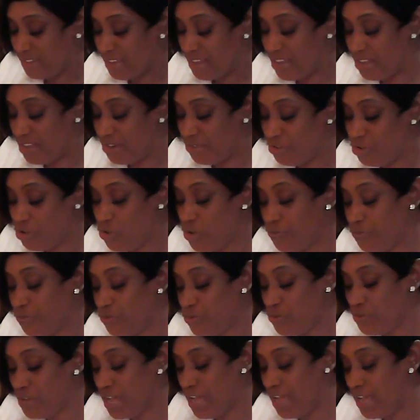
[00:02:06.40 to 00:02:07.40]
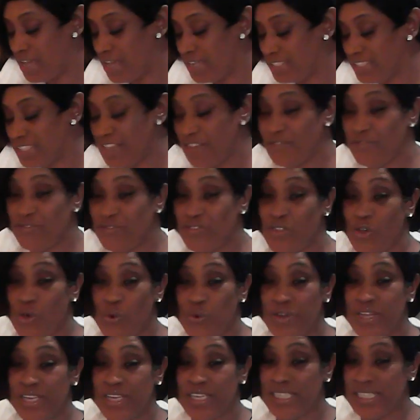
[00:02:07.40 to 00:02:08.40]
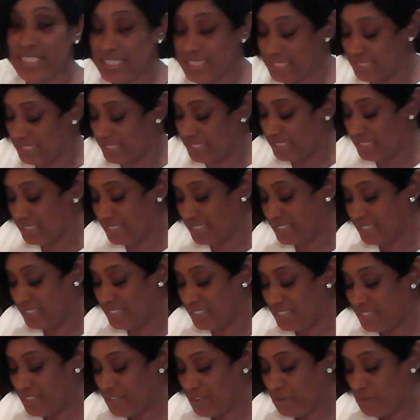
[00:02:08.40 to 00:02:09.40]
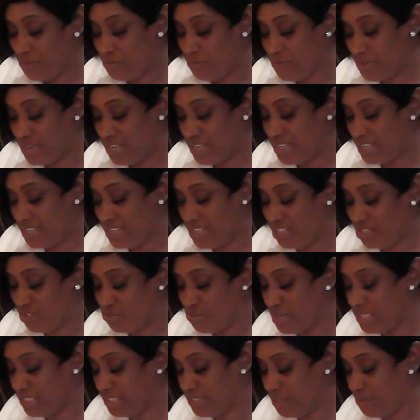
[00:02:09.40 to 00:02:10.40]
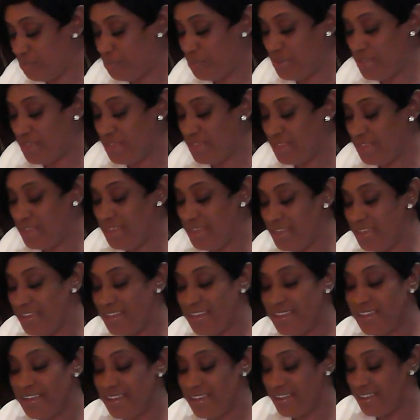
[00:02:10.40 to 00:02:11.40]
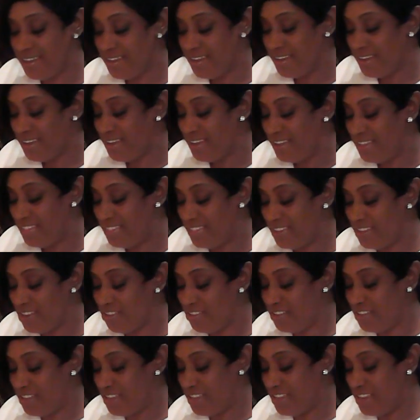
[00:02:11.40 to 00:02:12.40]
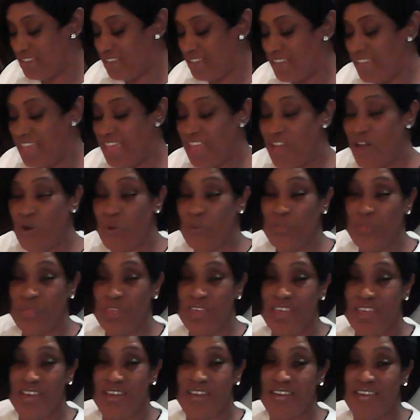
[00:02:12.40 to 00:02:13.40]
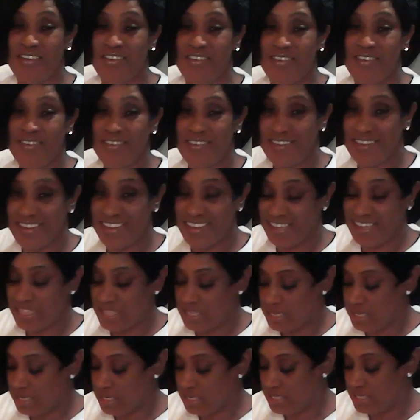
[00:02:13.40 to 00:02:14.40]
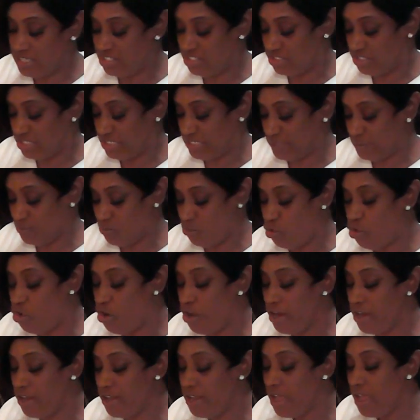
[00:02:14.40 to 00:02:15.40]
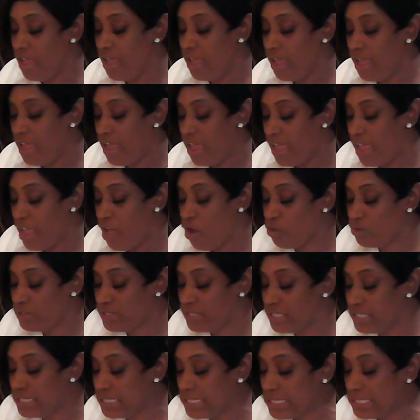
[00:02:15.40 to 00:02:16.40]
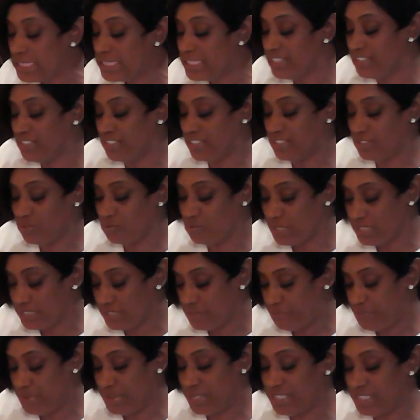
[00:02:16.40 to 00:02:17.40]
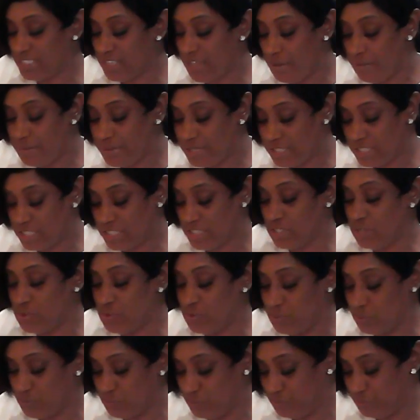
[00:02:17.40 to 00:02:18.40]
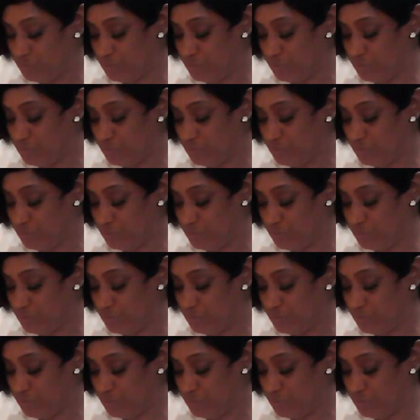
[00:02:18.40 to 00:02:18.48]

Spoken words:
I don't know if you guys have noticed, with each recipe, they're getting healthier and delicious. More healthy, delicious recipes coming soon.